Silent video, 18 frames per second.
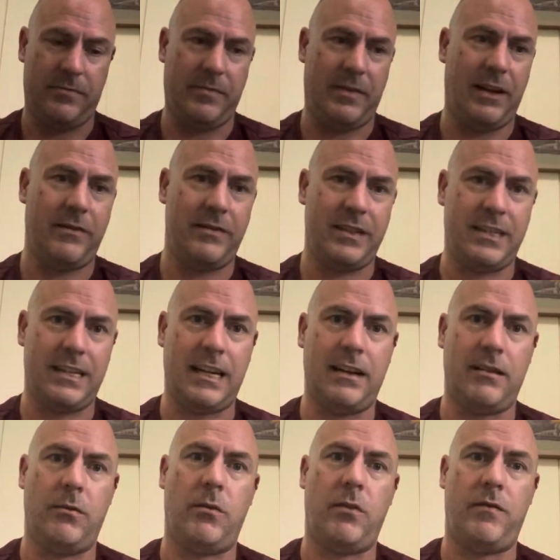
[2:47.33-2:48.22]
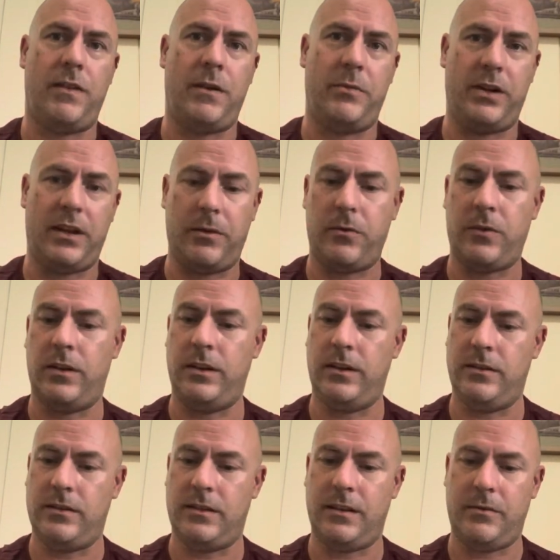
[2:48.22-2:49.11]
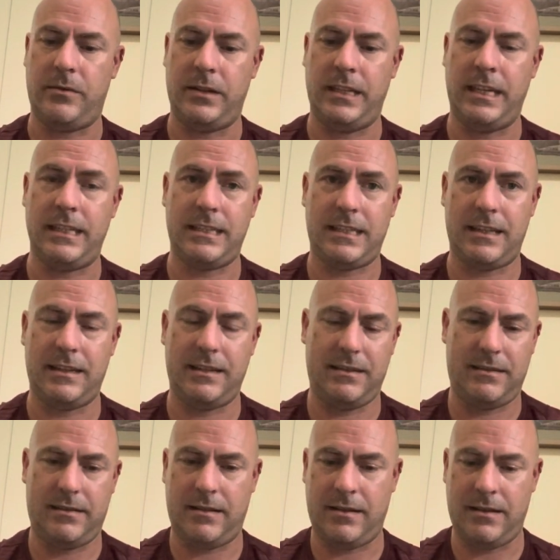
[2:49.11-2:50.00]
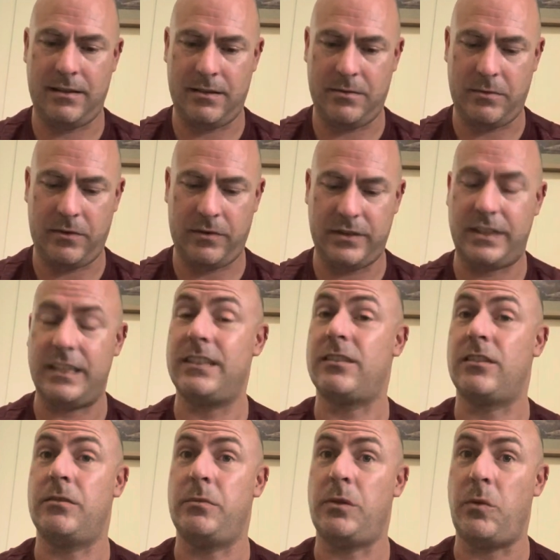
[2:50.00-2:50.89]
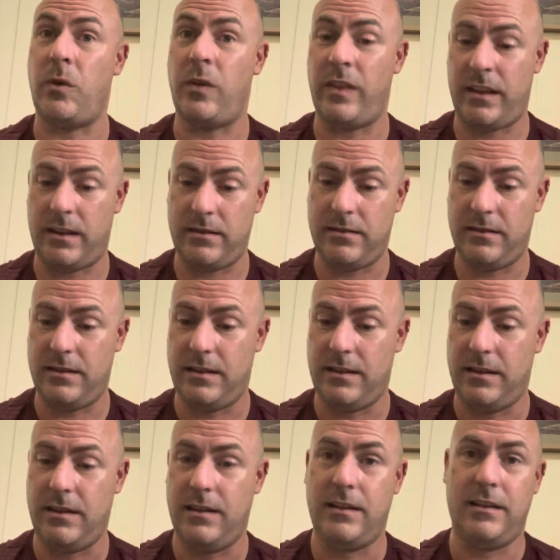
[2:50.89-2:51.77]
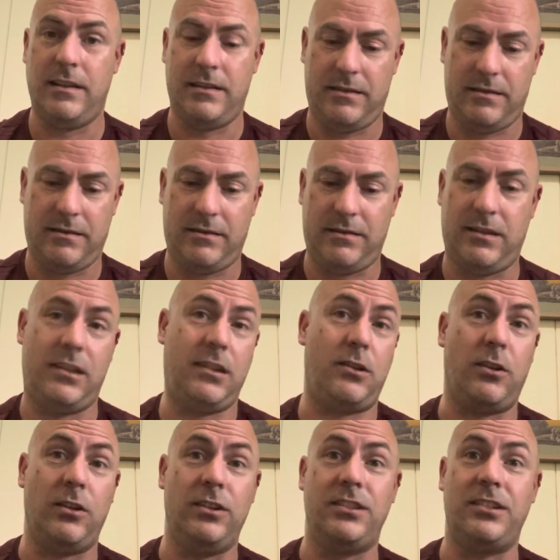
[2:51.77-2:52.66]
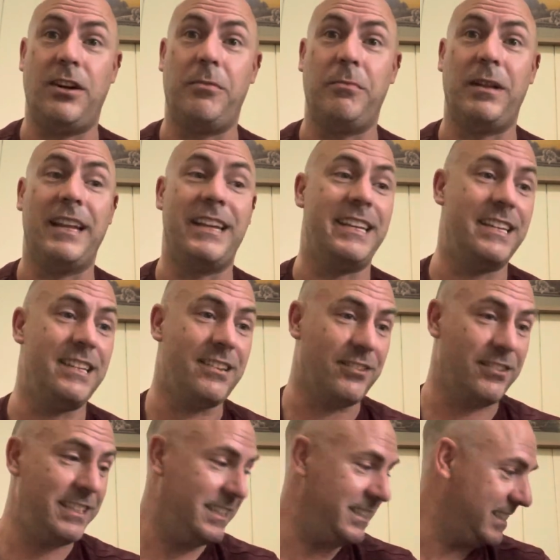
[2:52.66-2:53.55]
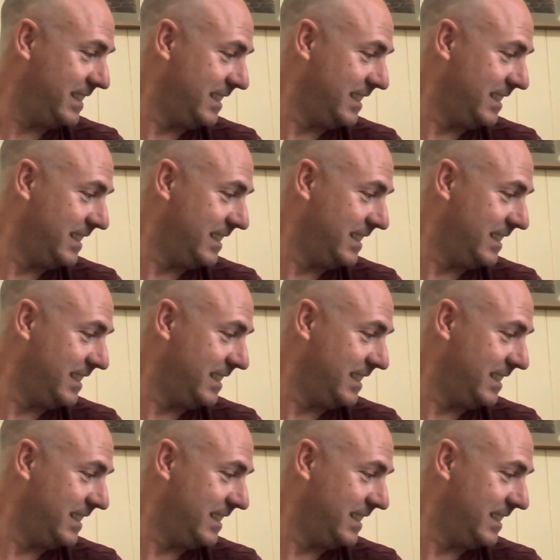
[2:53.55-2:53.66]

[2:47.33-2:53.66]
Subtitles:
Haven't decided on what fabric I'm going to use on that one yet. Obviously it's going to be one that the colours don't blend in on it.